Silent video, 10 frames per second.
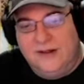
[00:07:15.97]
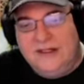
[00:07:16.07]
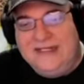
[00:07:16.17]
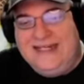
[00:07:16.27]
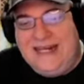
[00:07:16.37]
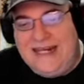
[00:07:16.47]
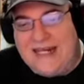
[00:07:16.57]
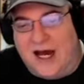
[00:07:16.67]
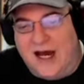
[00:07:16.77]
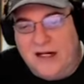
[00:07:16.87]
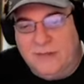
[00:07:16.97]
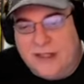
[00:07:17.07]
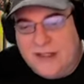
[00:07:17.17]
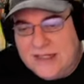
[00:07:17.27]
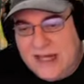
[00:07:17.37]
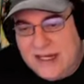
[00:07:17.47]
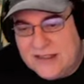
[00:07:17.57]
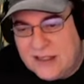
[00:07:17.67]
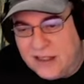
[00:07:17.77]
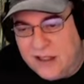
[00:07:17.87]
D. Item
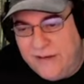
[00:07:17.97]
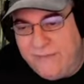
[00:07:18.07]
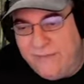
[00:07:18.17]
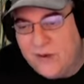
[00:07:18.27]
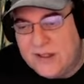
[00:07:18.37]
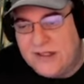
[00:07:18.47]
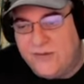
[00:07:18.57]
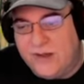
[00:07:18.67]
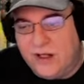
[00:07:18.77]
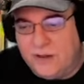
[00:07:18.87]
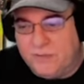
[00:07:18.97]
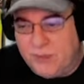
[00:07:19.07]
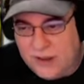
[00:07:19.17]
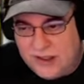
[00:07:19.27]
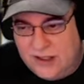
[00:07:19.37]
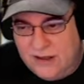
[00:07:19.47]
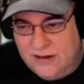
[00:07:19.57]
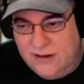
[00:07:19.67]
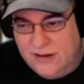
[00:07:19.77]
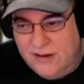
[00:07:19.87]
contains the life force of another person,
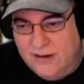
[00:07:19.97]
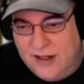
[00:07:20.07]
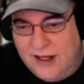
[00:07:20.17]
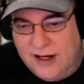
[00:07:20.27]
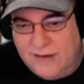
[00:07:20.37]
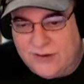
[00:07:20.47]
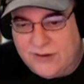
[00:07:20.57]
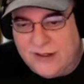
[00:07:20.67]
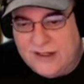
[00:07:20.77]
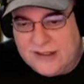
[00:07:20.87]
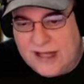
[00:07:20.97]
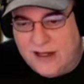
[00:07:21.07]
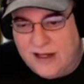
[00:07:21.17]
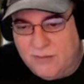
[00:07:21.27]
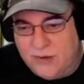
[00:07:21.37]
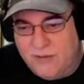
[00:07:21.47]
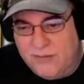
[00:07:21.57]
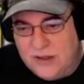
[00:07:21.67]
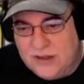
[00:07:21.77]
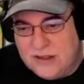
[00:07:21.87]
and after a set number of
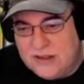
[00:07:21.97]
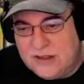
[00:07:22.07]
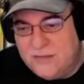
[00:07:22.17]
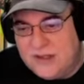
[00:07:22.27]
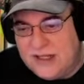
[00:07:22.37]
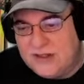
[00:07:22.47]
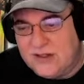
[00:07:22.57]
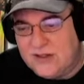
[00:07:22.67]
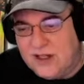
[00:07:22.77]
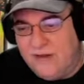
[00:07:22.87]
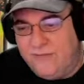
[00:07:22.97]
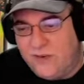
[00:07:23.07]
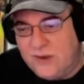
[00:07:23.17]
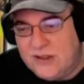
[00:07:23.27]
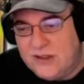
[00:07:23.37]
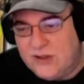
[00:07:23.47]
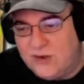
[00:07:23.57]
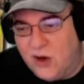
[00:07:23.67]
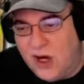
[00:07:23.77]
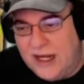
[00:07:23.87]
uses, the possessor's life force is
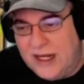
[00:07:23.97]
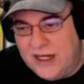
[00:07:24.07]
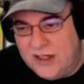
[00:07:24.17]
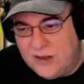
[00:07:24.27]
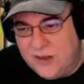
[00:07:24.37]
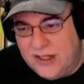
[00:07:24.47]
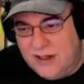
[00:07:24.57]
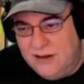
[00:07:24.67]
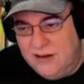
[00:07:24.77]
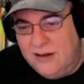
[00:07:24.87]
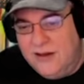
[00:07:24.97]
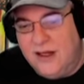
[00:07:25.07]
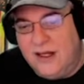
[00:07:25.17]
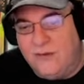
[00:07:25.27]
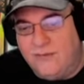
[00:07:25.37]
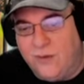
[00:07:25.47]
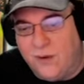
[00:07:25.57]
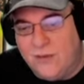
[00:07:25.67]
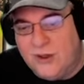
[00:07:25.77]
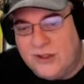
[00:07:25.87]
drawn into it and the
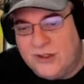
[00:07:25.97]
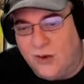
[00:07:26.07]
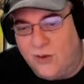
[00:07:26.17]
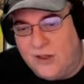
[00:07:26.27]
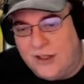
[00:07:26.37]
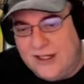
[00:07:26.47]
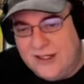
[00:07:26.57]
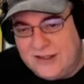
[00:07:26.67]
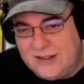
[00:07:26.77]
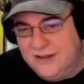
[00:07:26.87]
former soul released.